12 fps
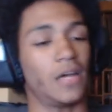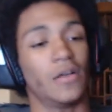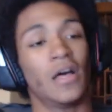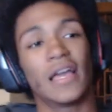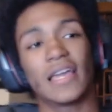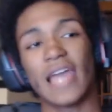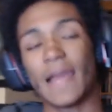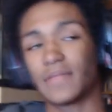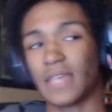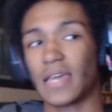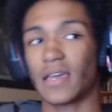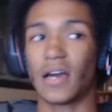games
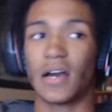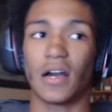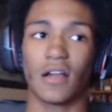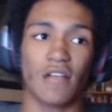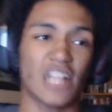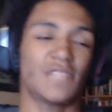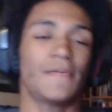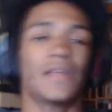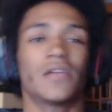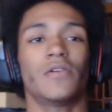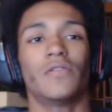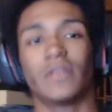like Crash
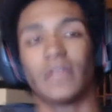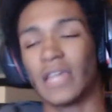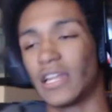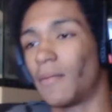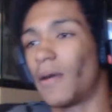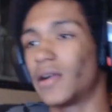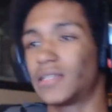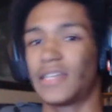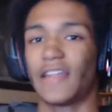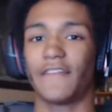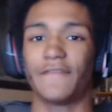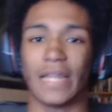Bandicoot and Kingdom Hearts that
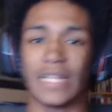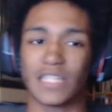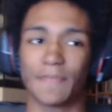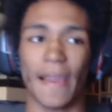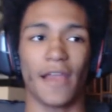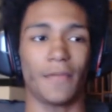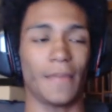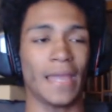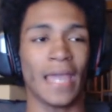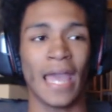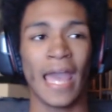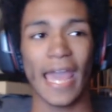have inspired me
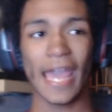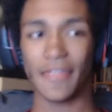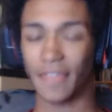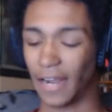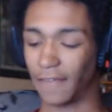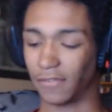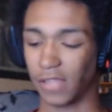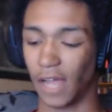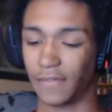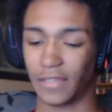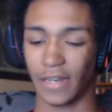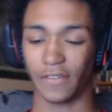and that I've loved
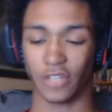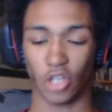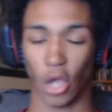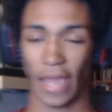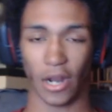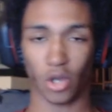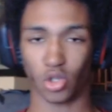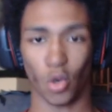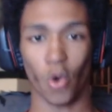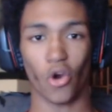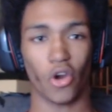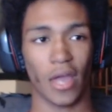and adored, and